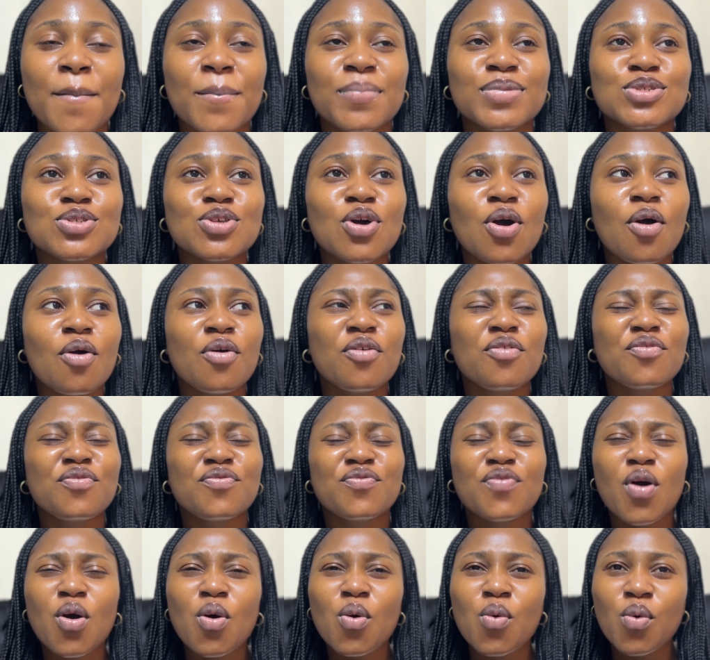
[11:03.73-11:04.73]
So
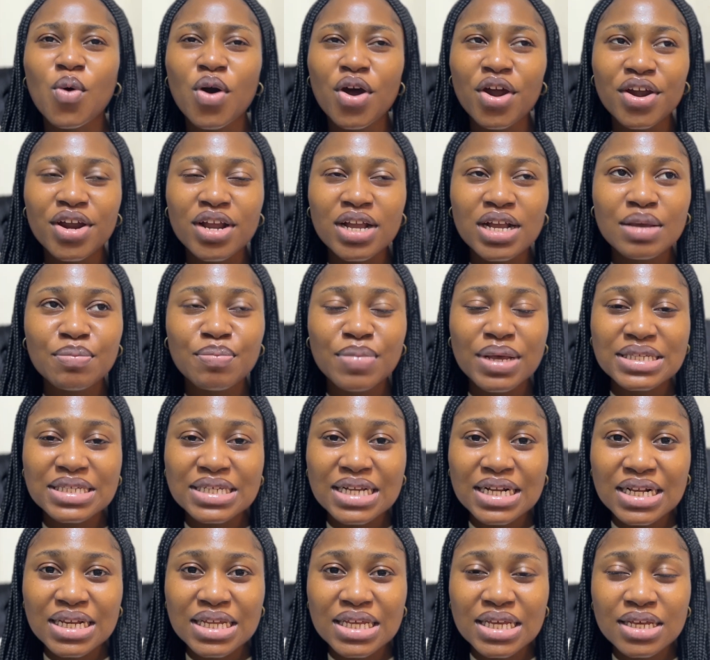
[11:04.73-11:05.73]
for work,
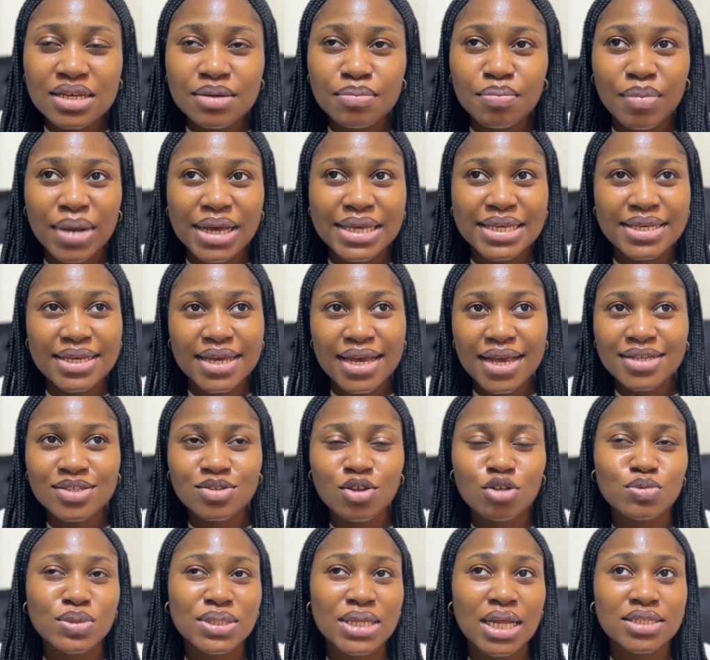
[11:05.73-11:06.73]
basically my year is
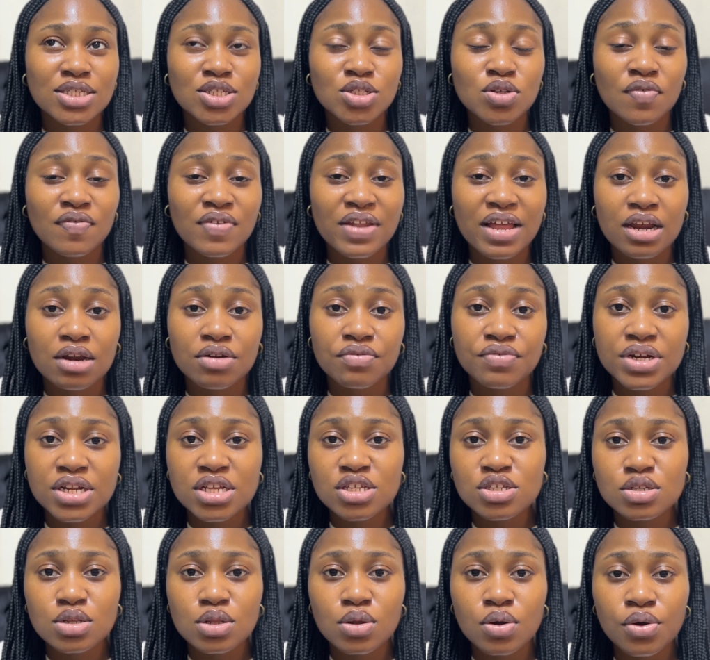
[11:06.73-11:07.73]
been starting off like
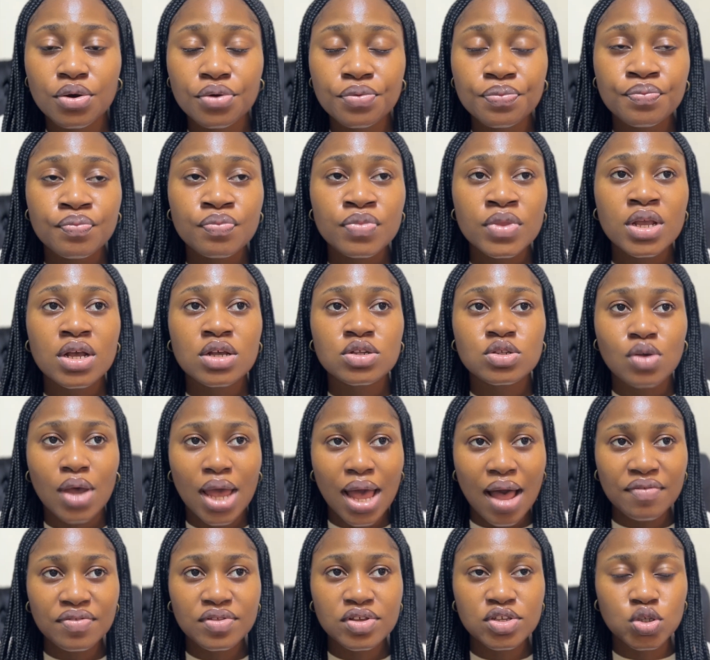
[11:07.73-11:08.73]
really slow. So I
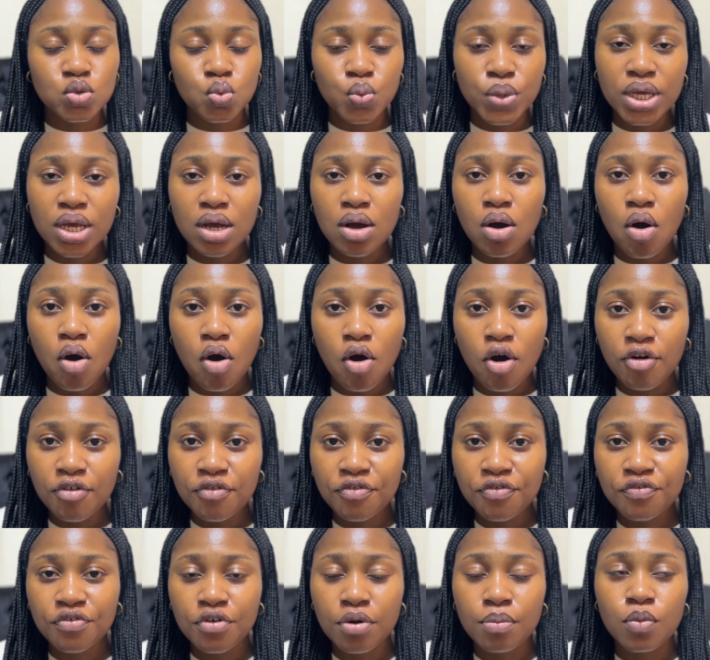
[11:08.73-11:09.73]
have this week
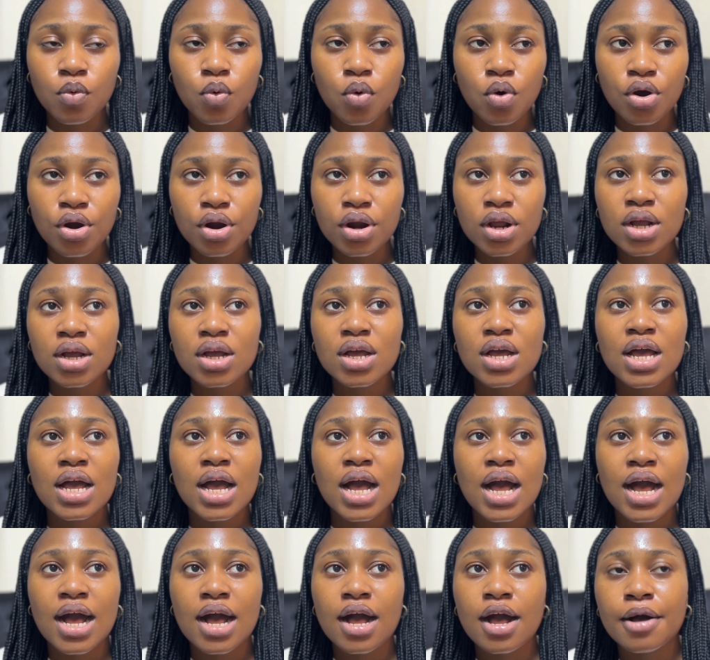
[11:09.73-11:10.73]
off from work,
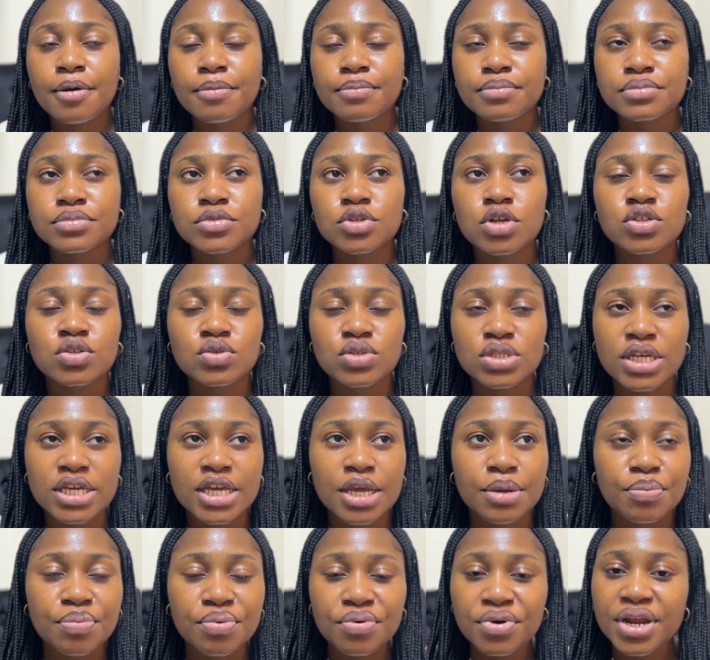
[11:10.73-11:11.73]
just to
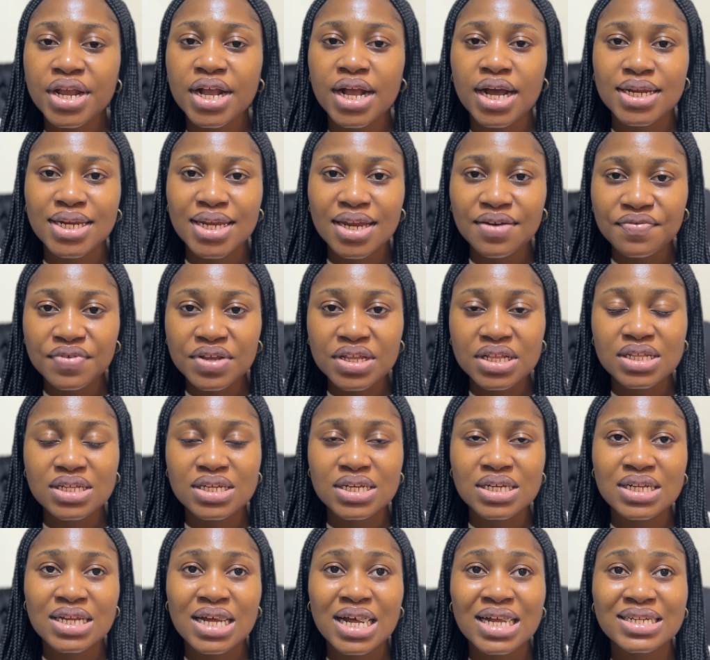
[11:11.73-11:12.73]
take a break and
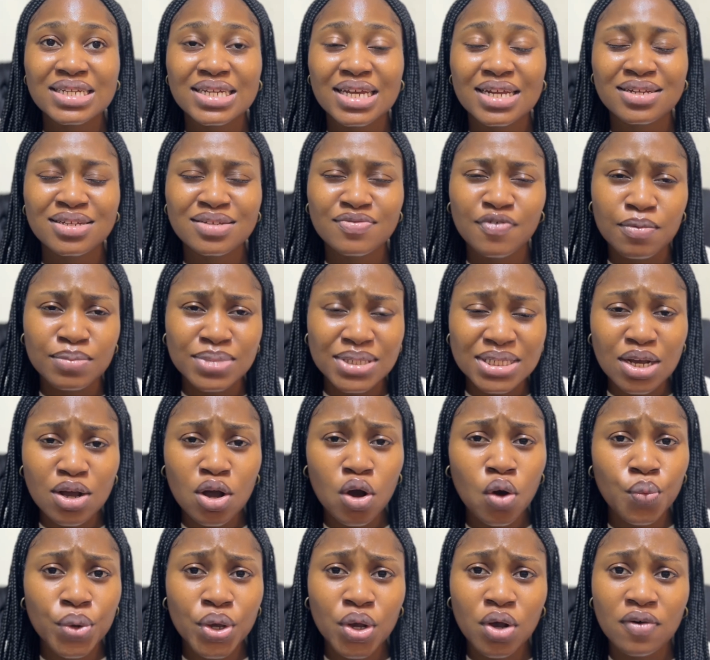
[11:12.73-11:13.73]
everything, and then from
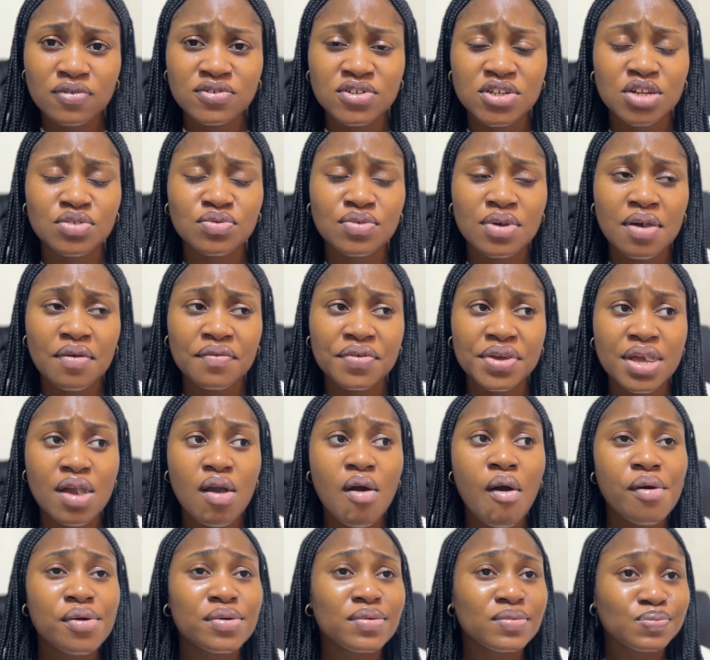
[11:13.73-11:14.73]
second week of January,
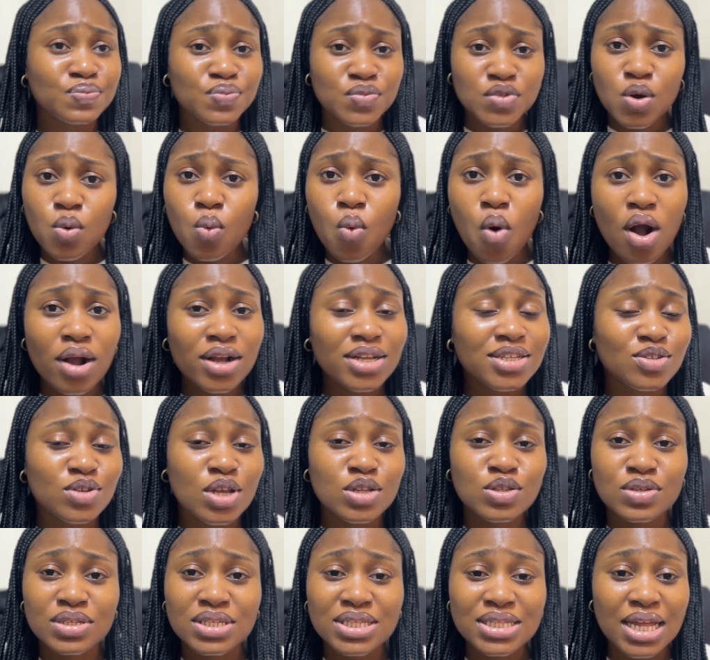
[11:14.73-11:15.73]
work is
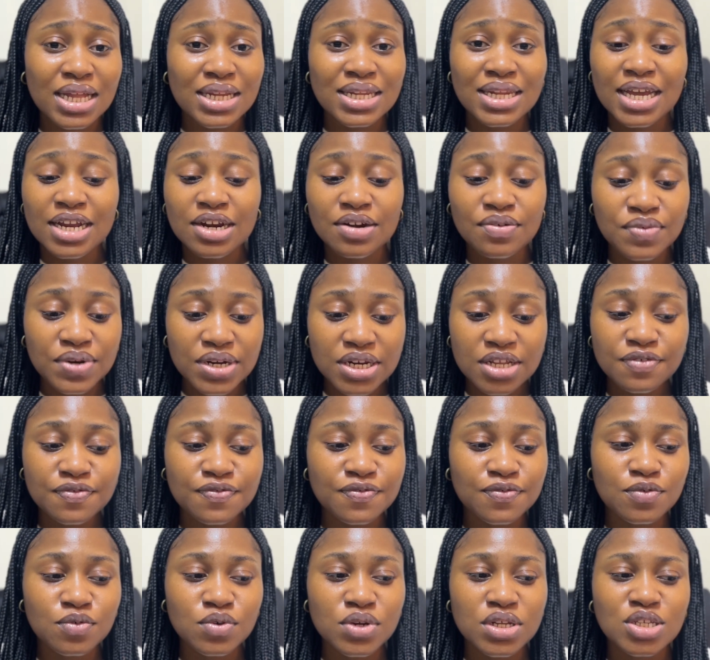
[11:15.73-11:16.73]
going to start like really
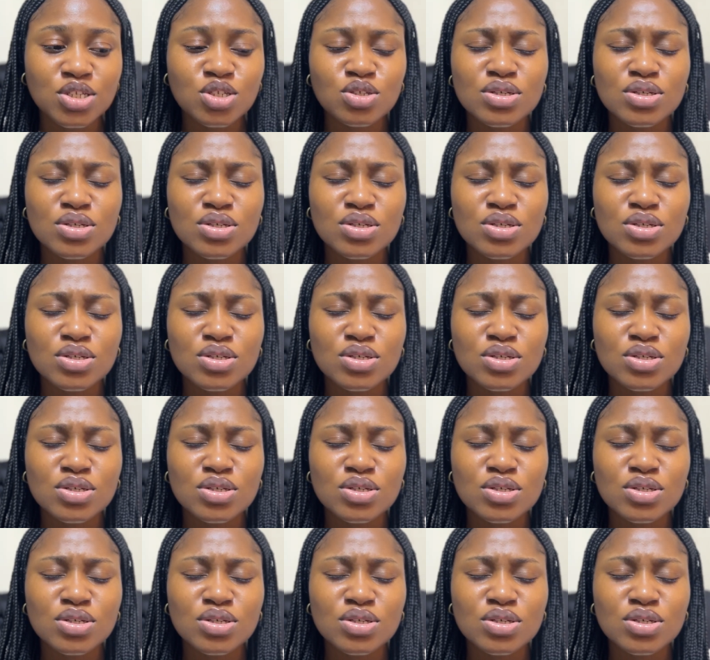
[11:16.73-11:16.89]
fully.